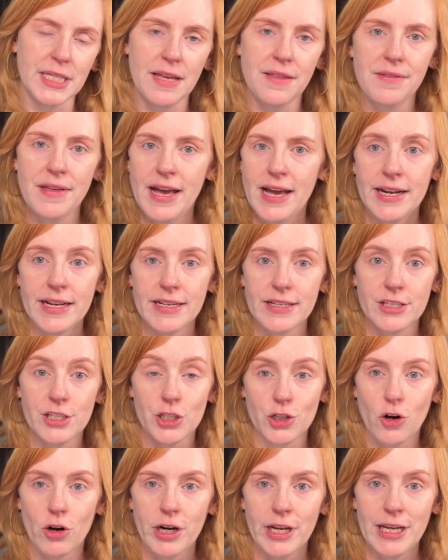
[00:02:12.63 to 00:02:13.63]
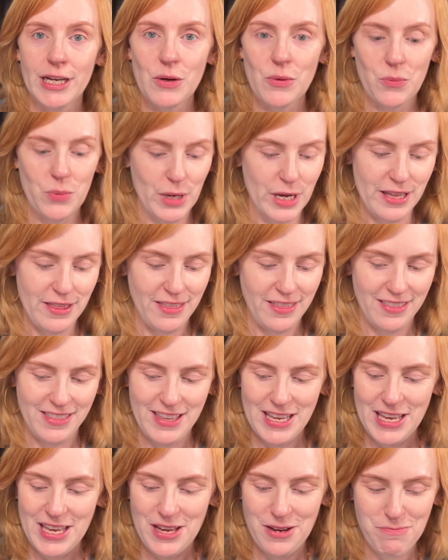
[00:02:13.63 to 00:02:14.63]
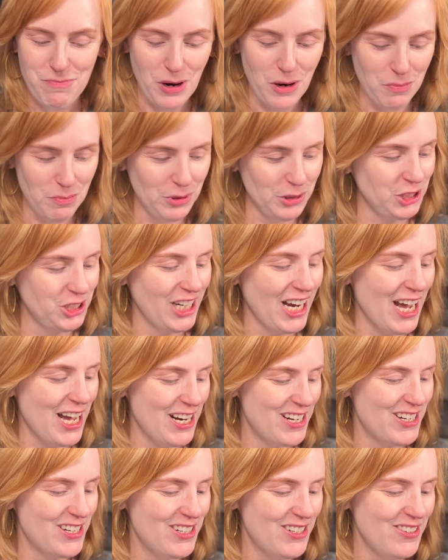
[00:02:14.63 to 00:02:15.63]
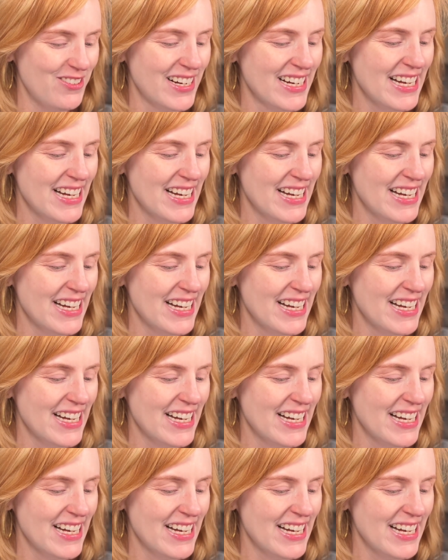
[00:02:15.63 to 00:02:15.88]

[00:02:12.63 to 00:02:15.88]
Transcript: and that is starting with the purple shadow.